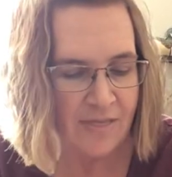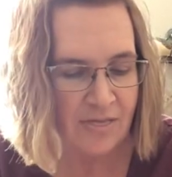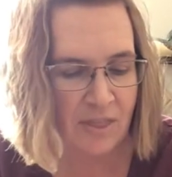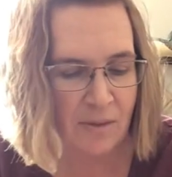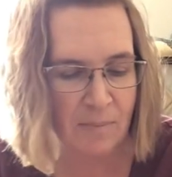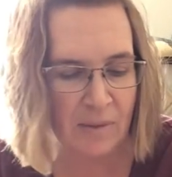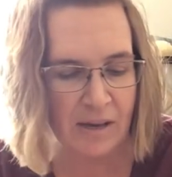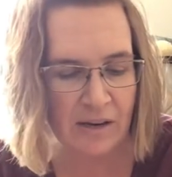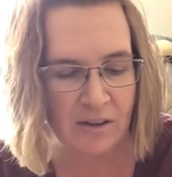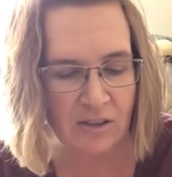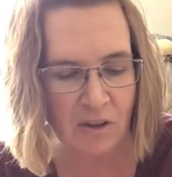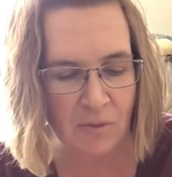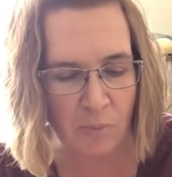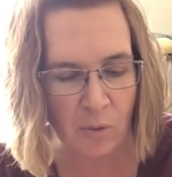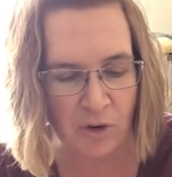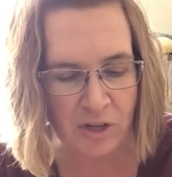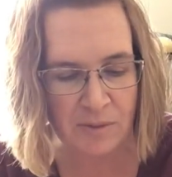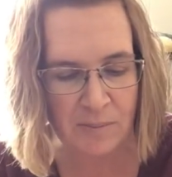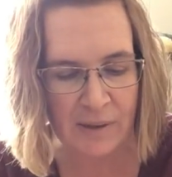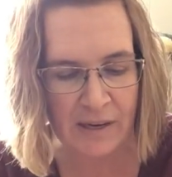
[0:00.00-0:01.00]
The men and the
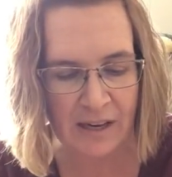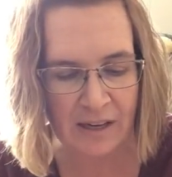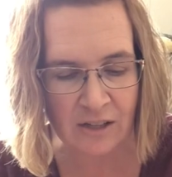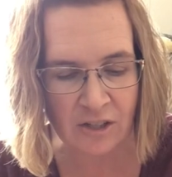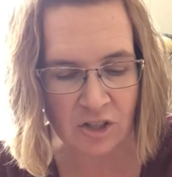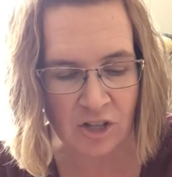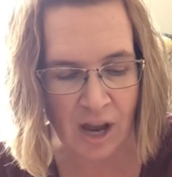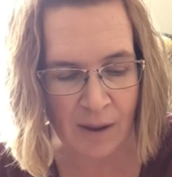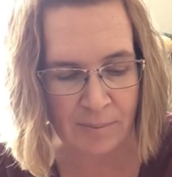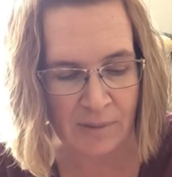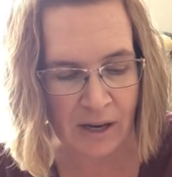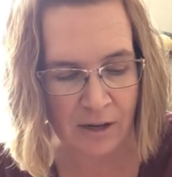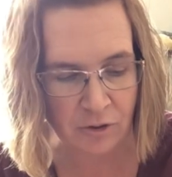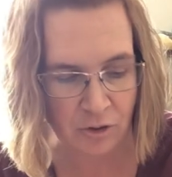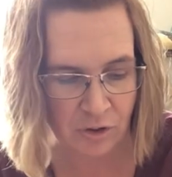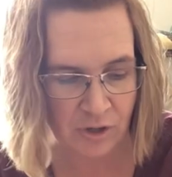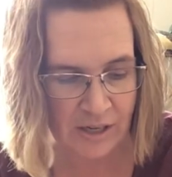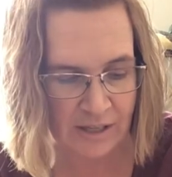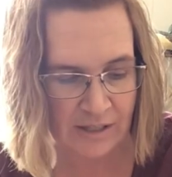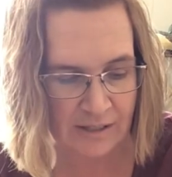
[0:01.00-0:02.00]
boys began to chop down
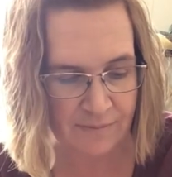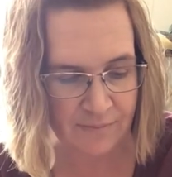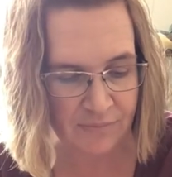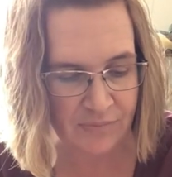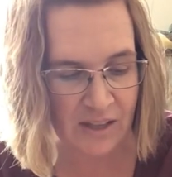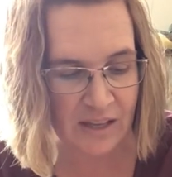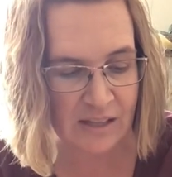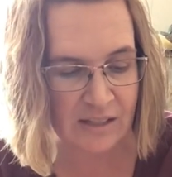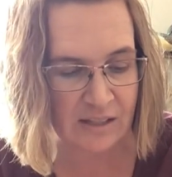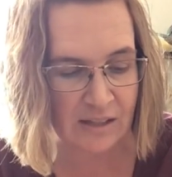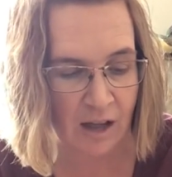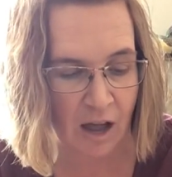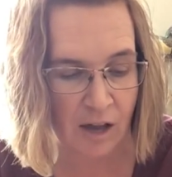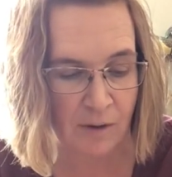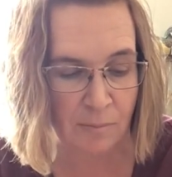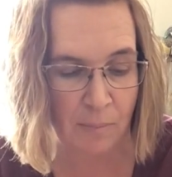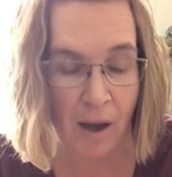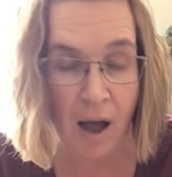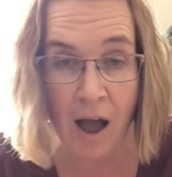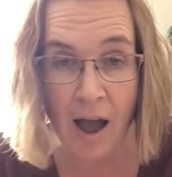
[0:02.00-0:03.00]
trees. They
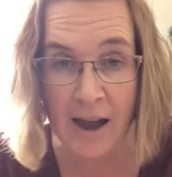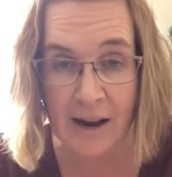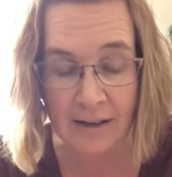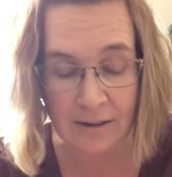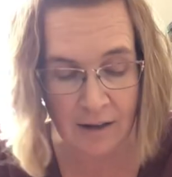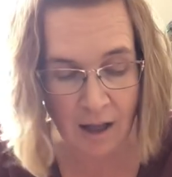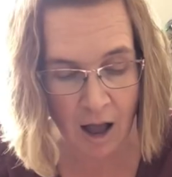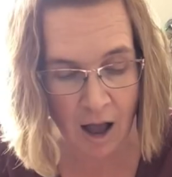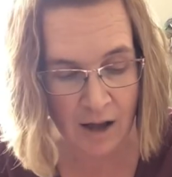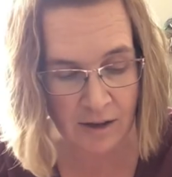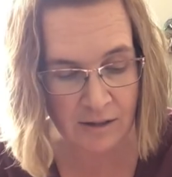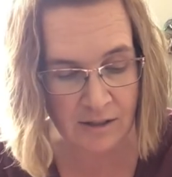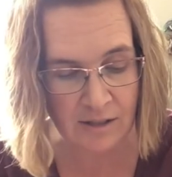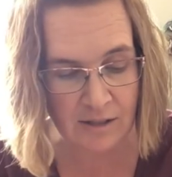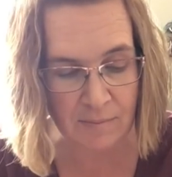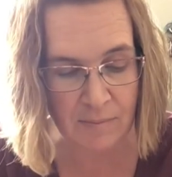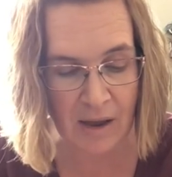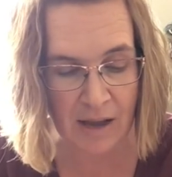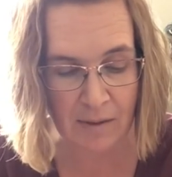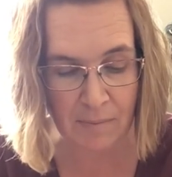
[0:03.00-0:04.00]
sawed pine logs
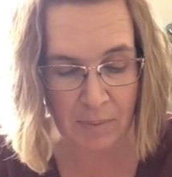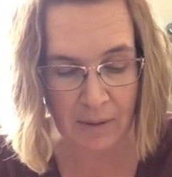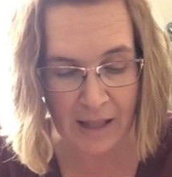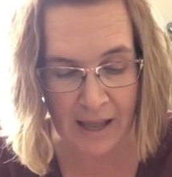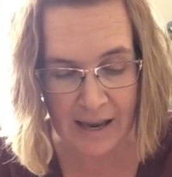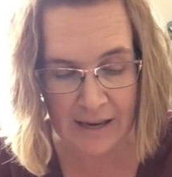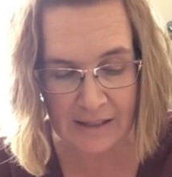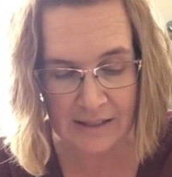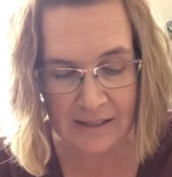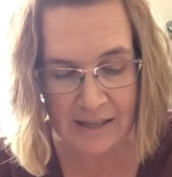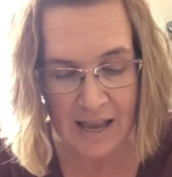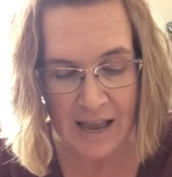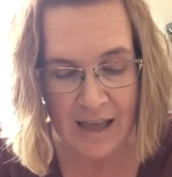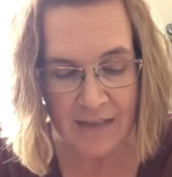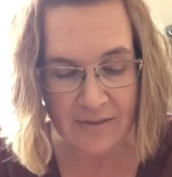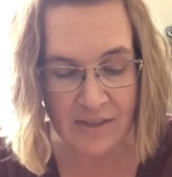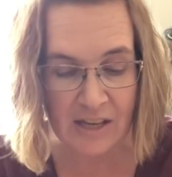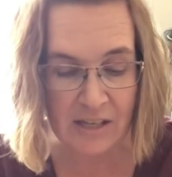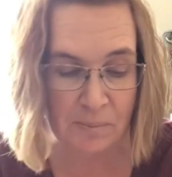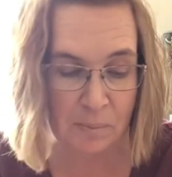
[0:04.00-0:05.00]
to make planks.
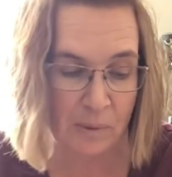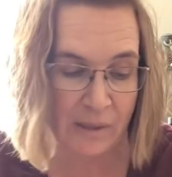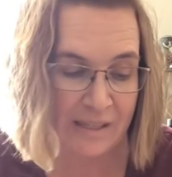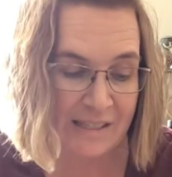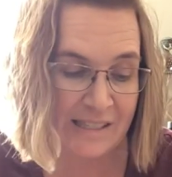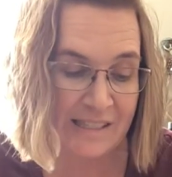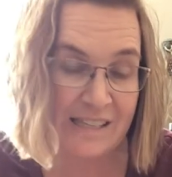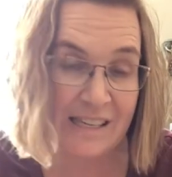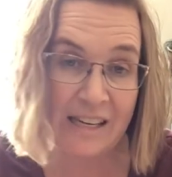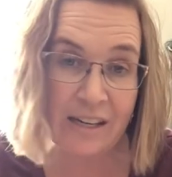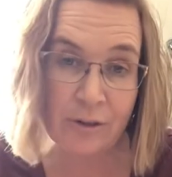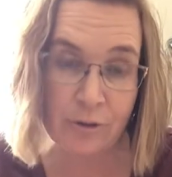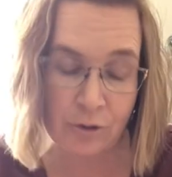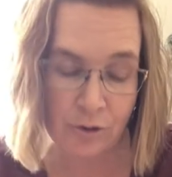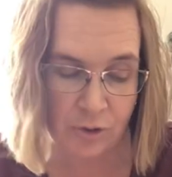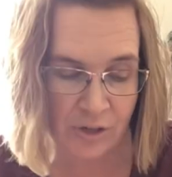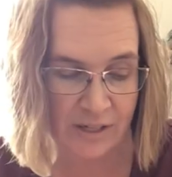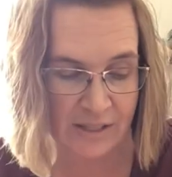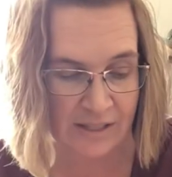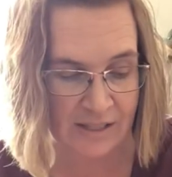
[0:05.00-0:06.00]
They split cedar
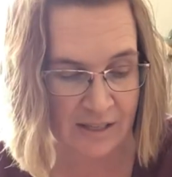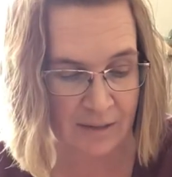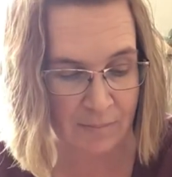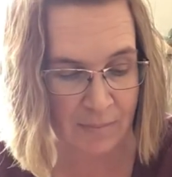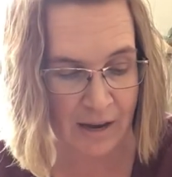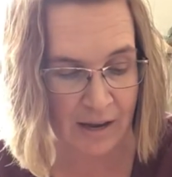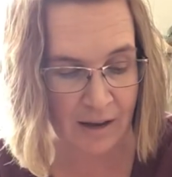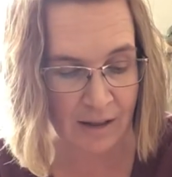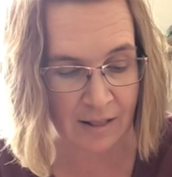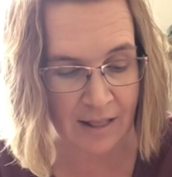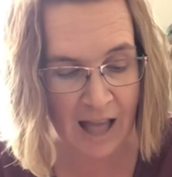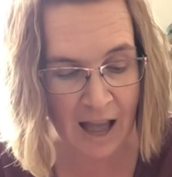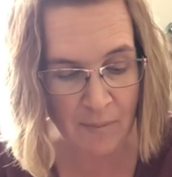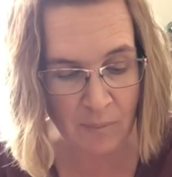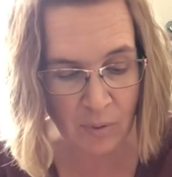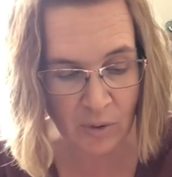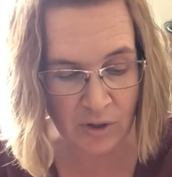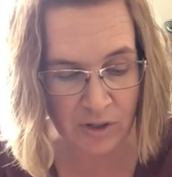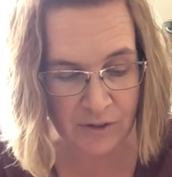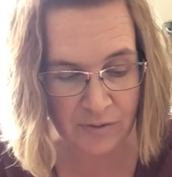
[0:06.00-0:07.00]
trees to make
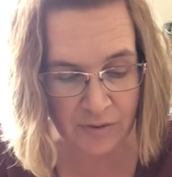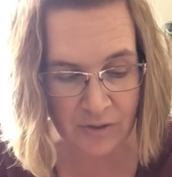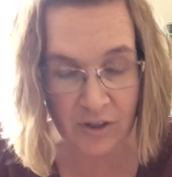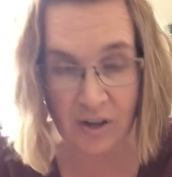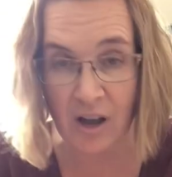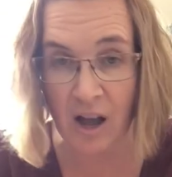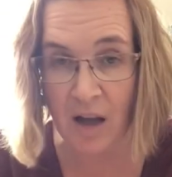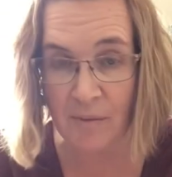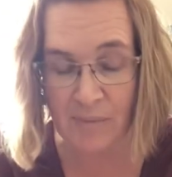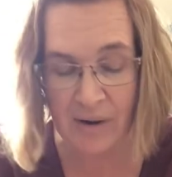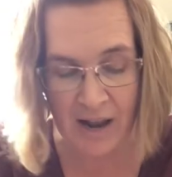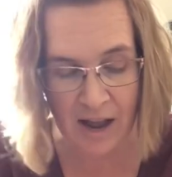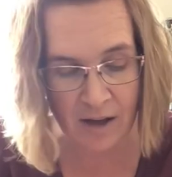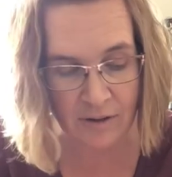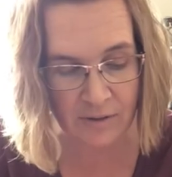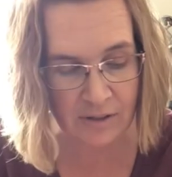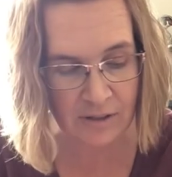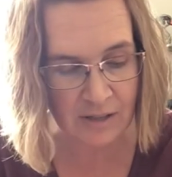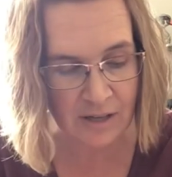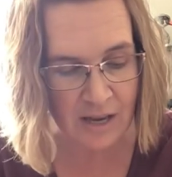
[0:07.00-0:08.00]
clapboards for the Common
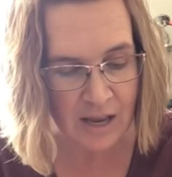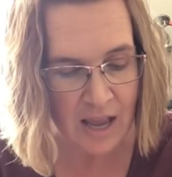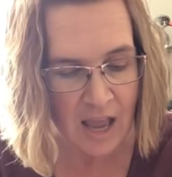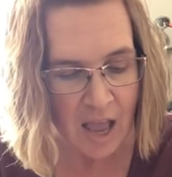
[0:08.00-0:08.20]
House.